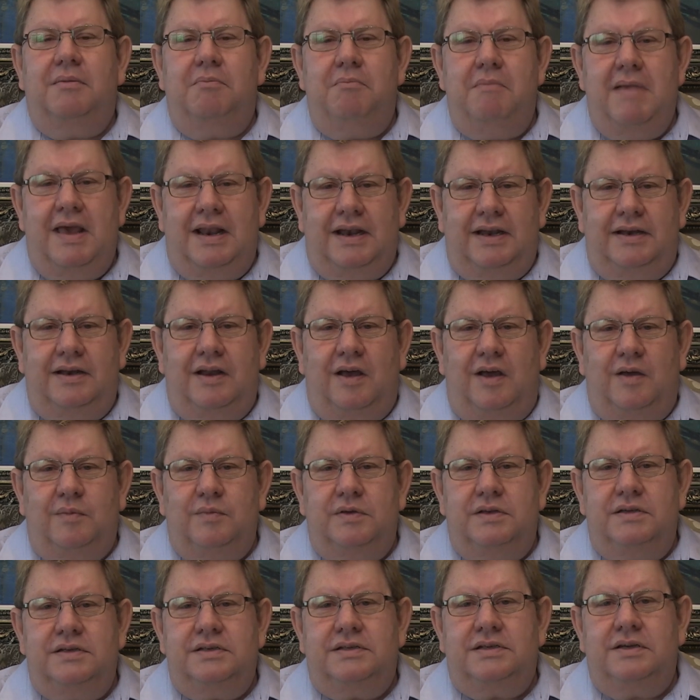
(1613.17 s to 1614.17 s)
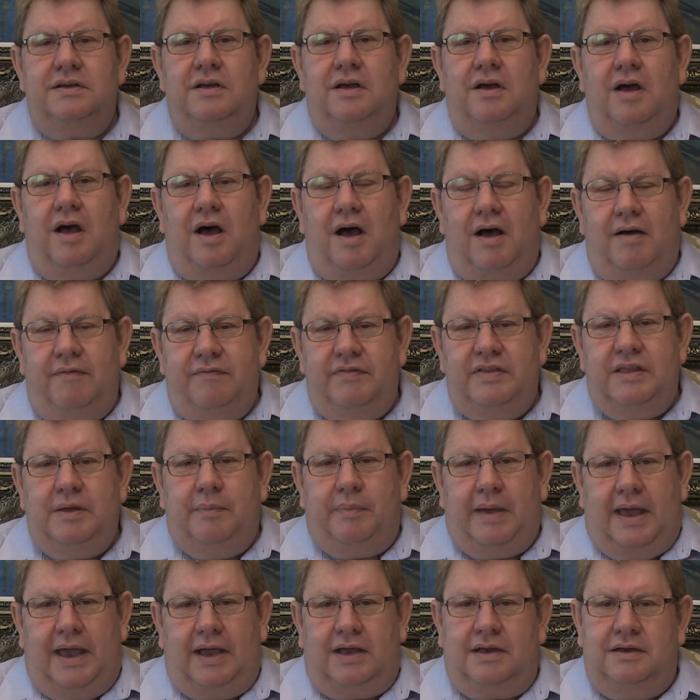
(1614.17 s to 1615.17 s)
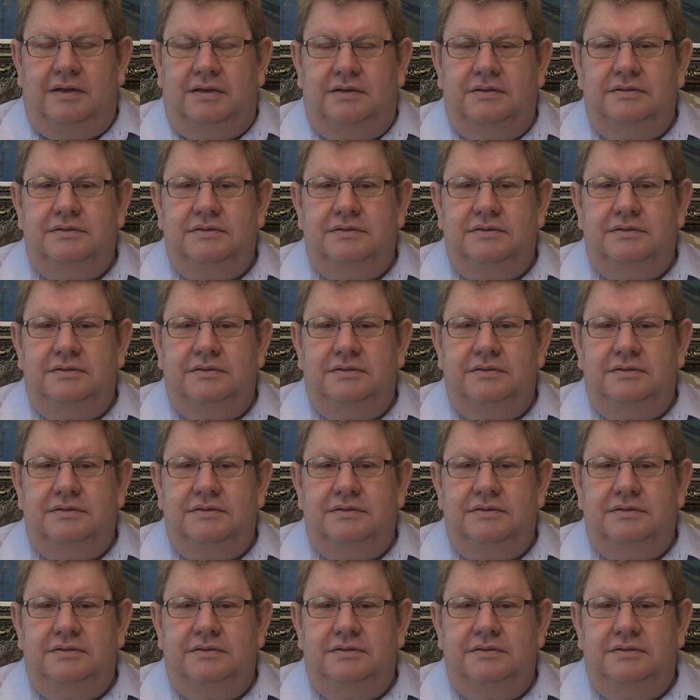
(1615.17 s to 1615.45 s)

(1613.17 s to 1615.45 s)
melanomas of the back.